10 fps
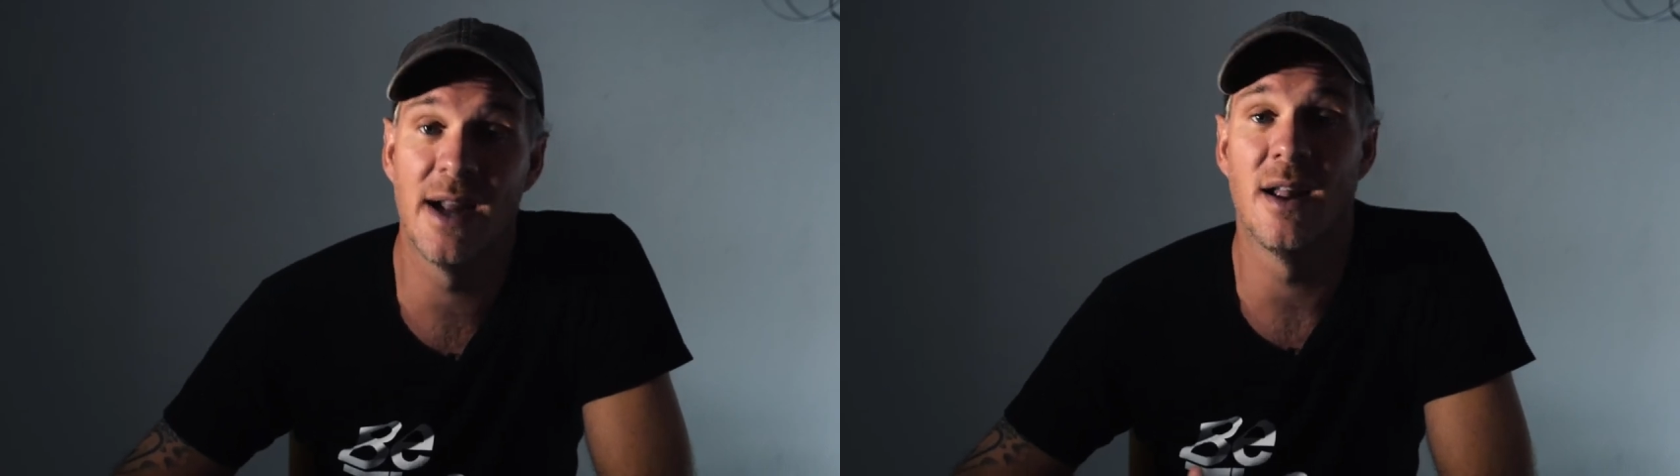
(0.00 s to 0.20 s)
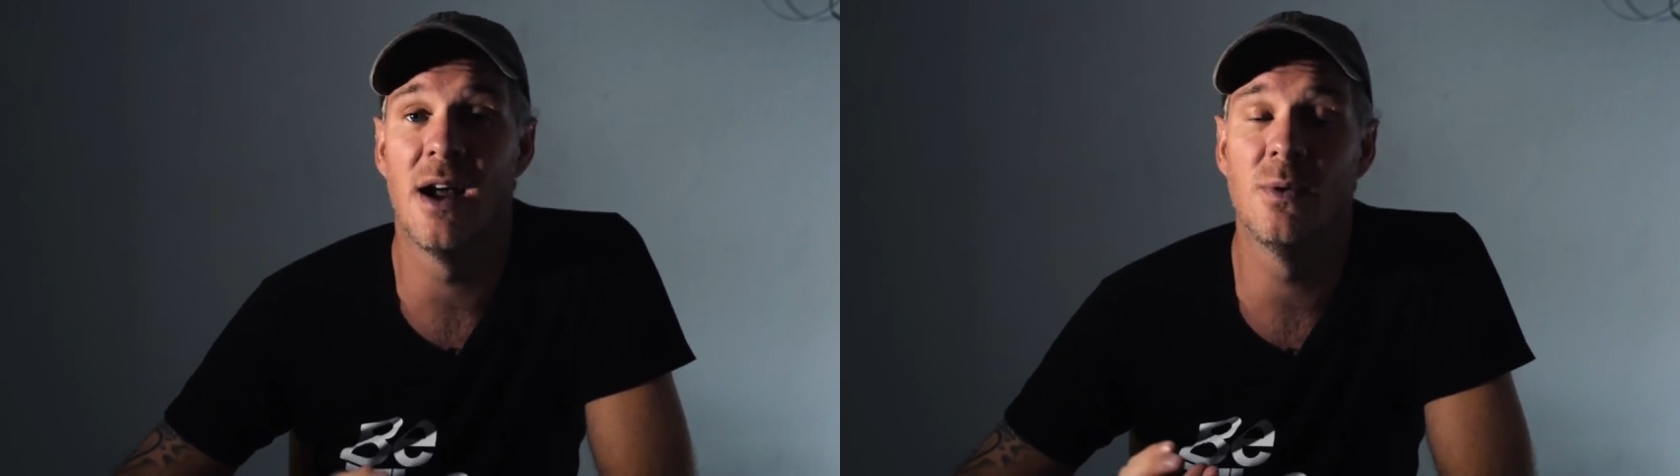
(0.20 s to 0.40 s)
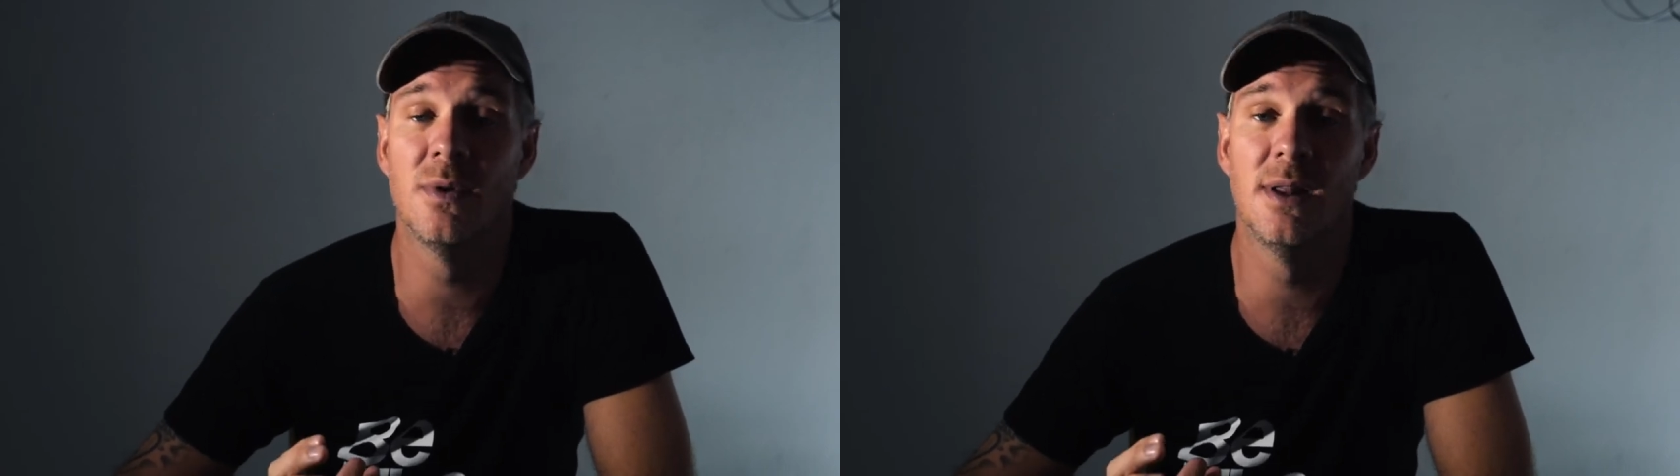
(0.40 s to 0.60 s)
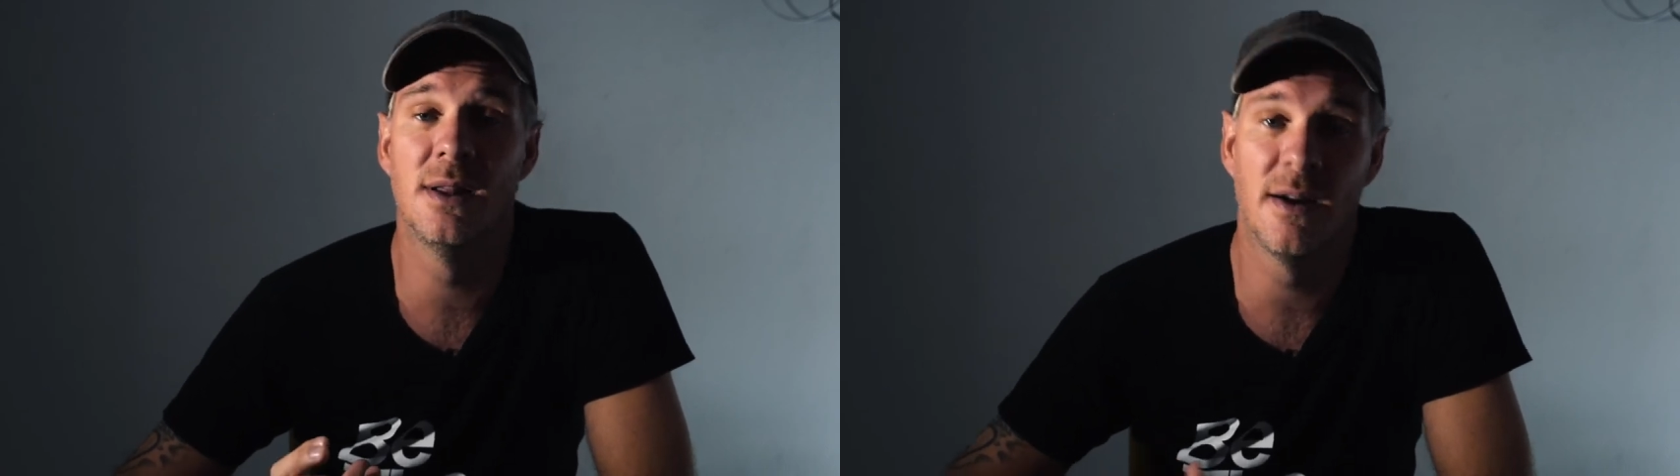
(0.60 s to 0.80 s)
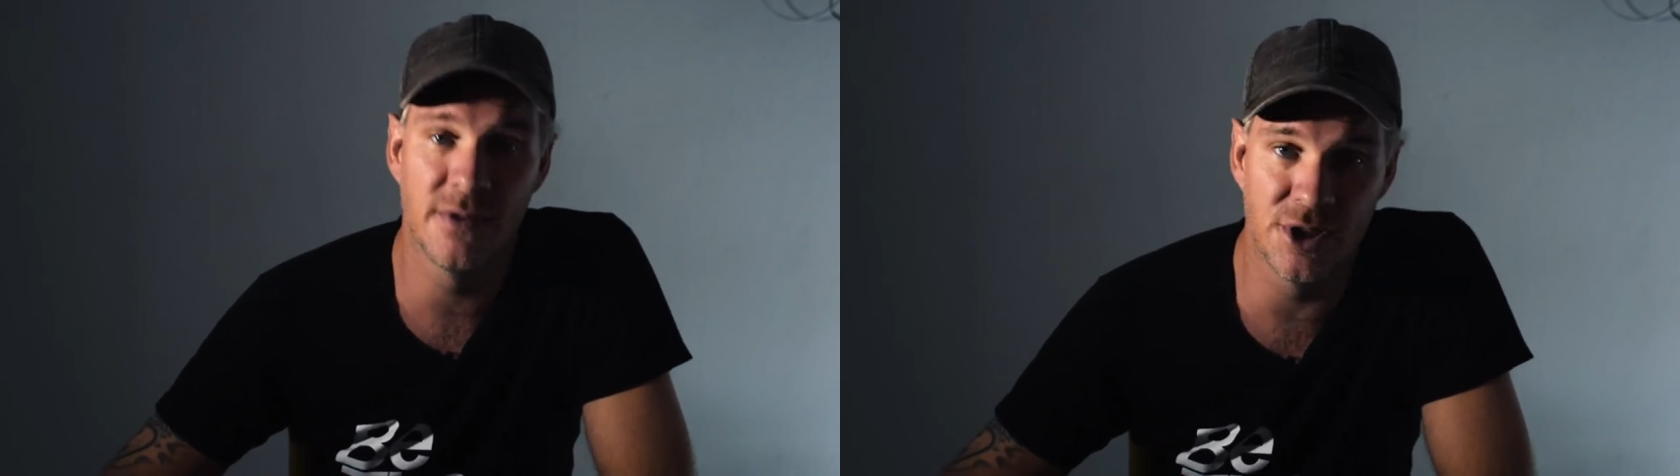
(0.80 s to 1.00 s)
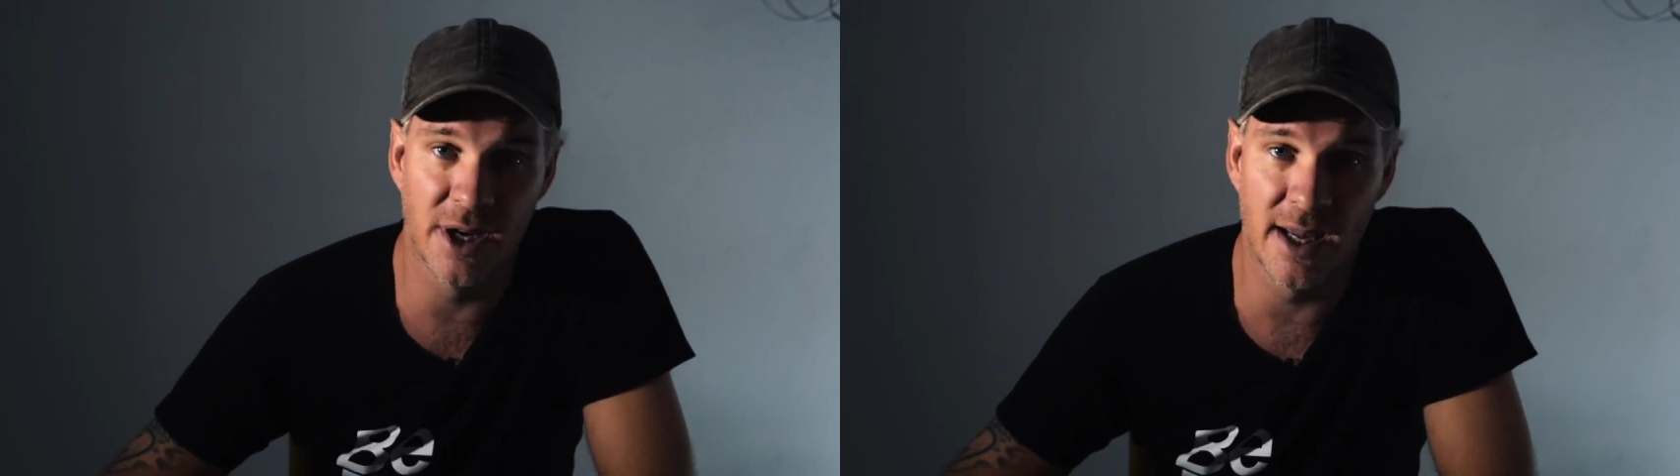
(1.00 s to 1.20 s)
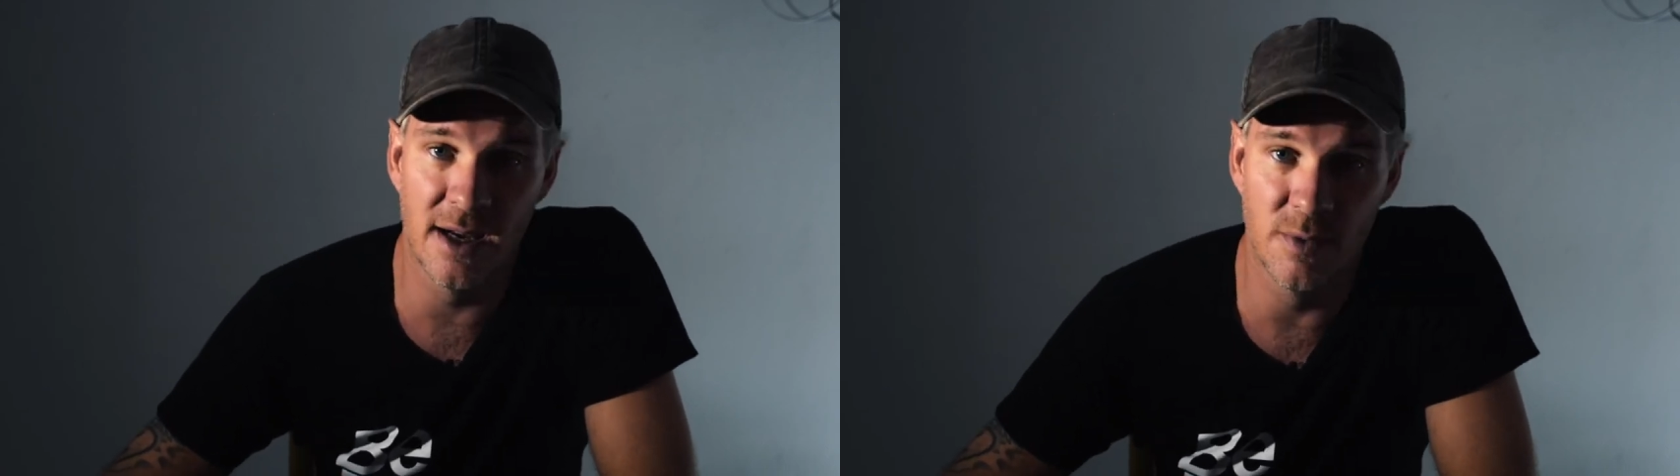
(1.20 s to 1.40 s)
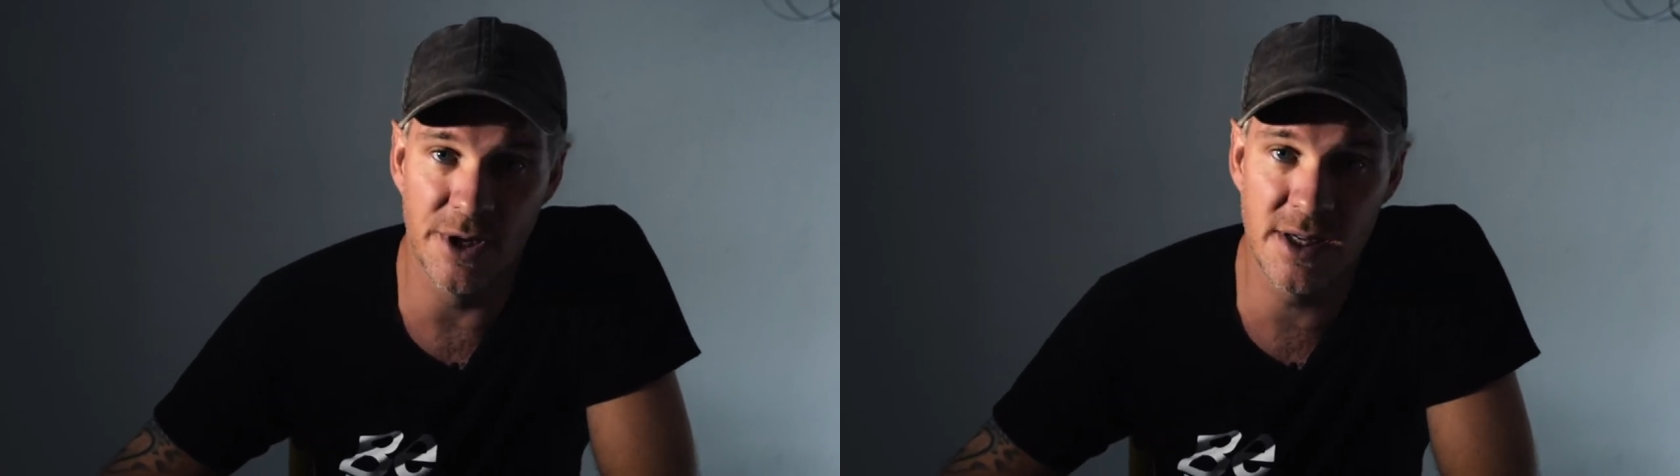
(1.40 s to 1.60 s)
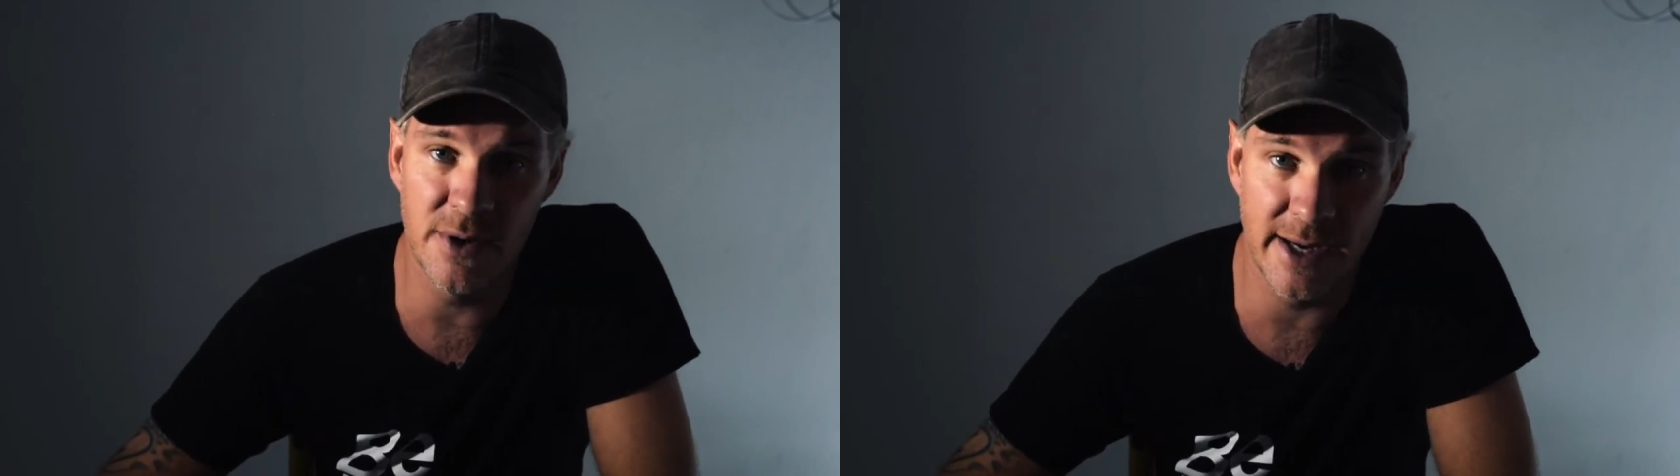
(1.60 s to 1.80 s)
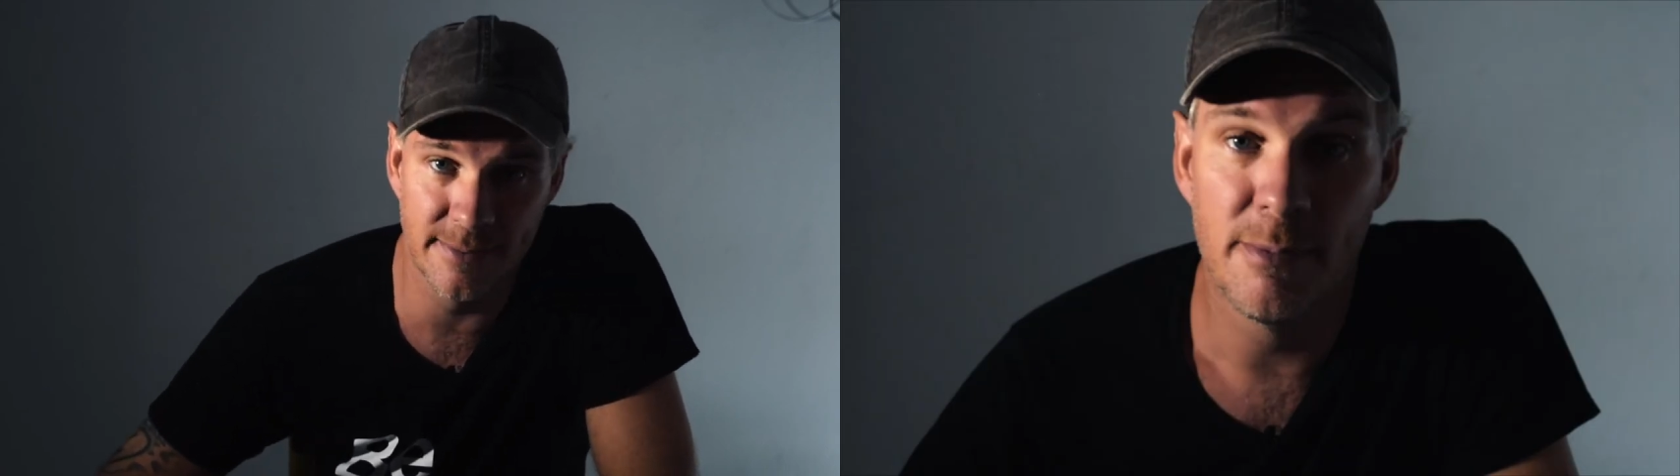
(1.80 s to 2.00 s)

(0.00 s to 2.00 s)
and I would love to check out what you're doing.